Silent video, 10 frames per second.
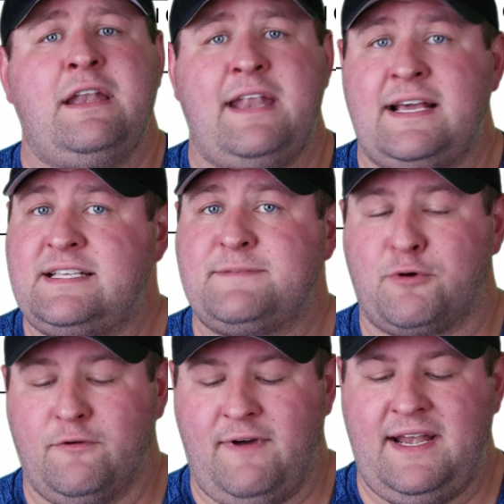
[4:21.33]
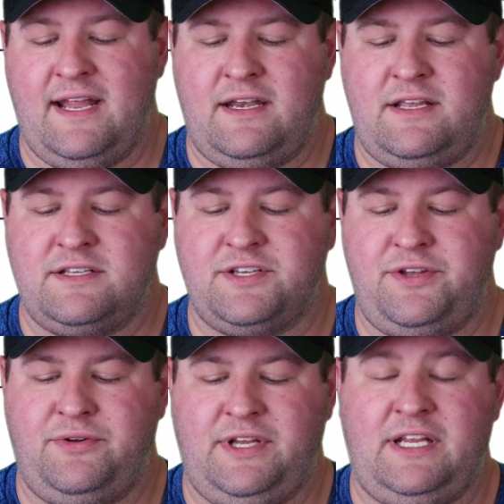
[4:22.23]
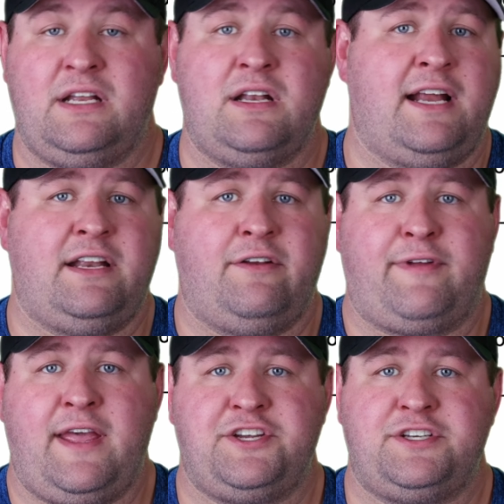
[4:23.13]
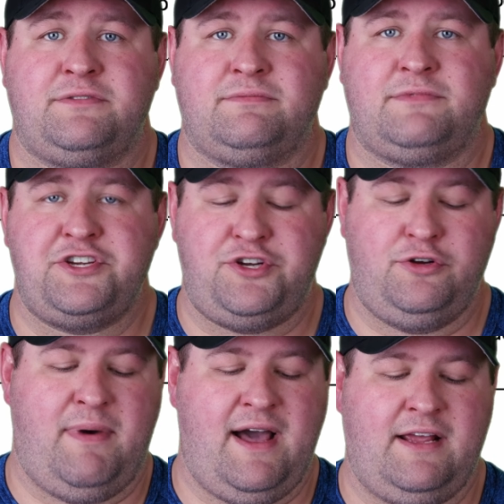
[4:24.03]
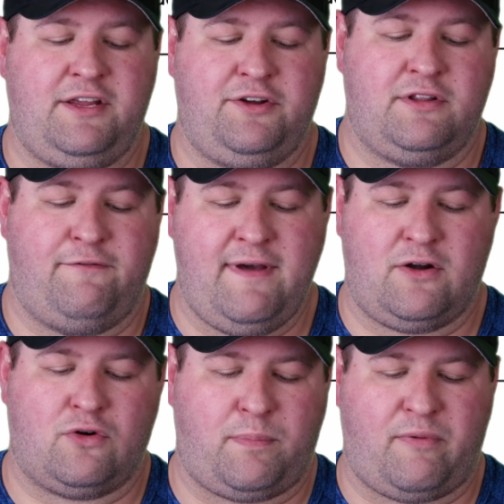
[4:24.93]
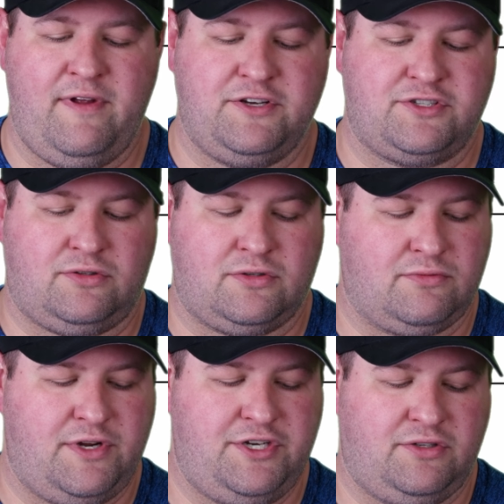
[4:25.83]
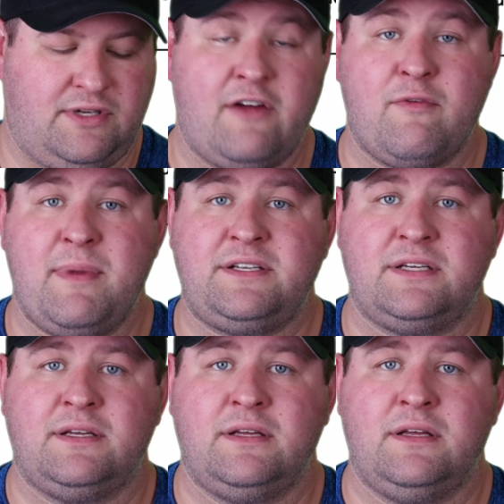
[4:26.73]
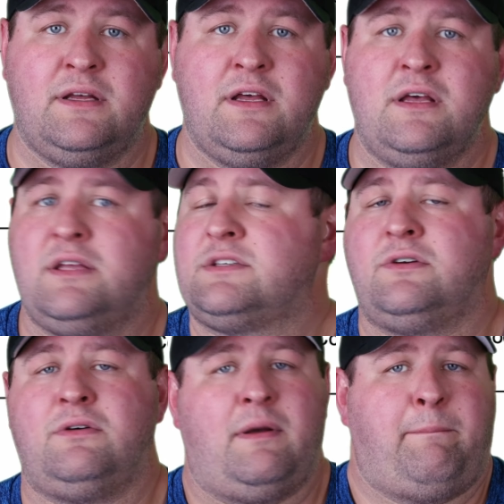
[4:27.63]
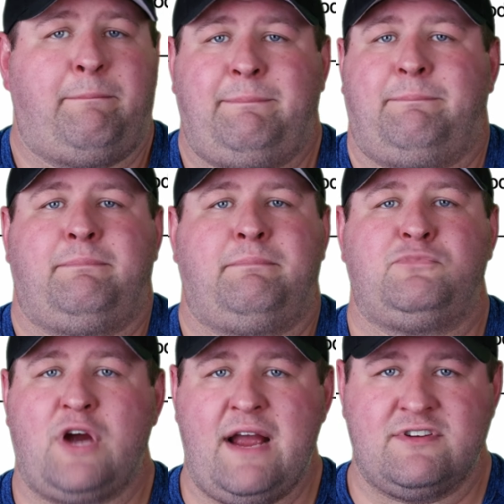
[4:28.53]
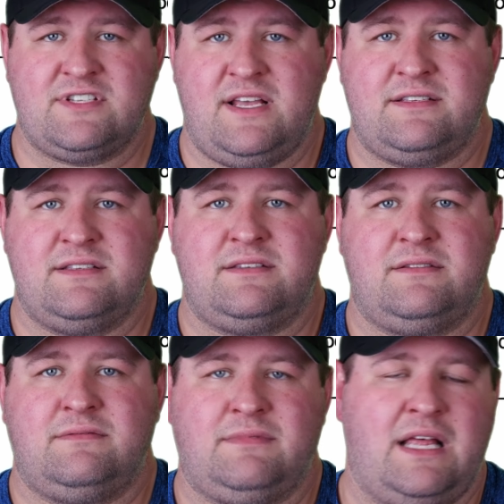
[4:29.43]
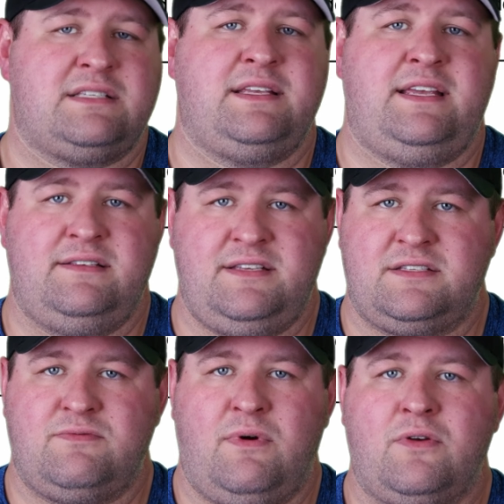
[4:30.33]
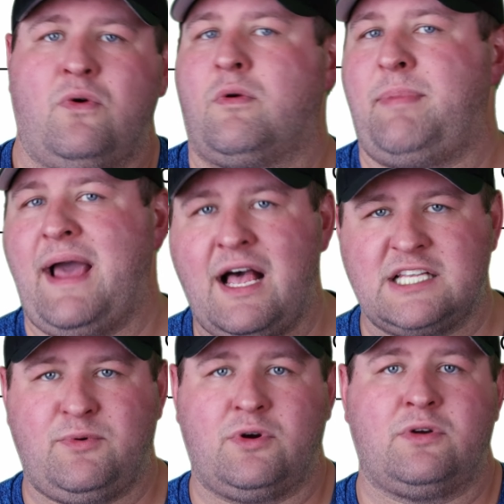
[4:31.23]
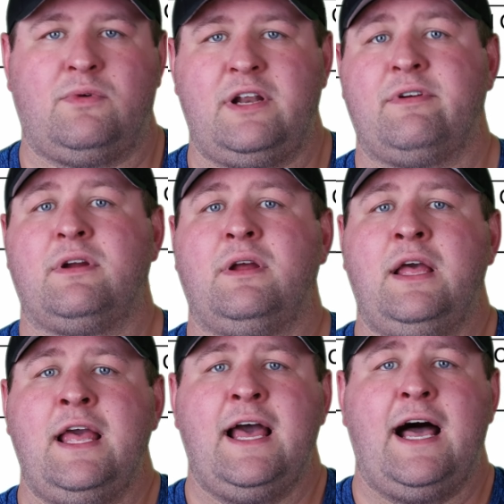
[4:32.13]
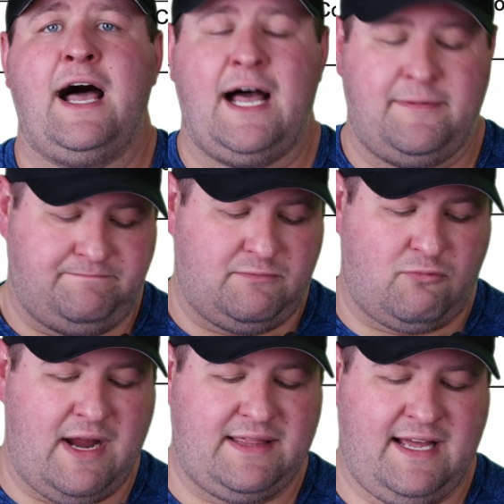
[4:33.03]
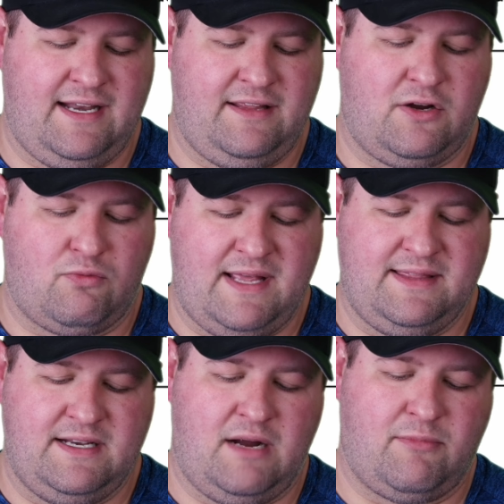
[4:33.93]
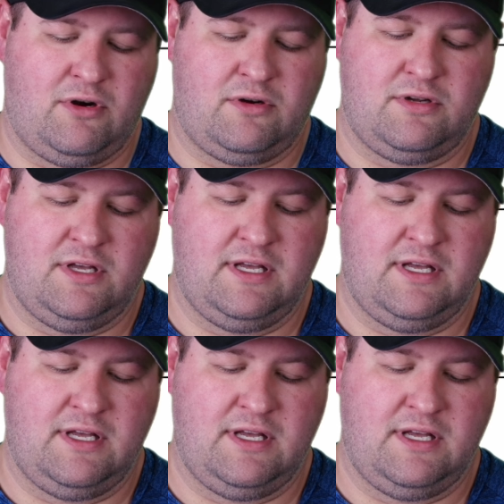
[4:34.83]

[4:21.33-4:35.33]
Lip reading: Next is proof of identity. So you need an identification issued by the federal, provincial, or regional government. So driver's license, that's the easiest one, or passport, whatever. Write that in there, write the number.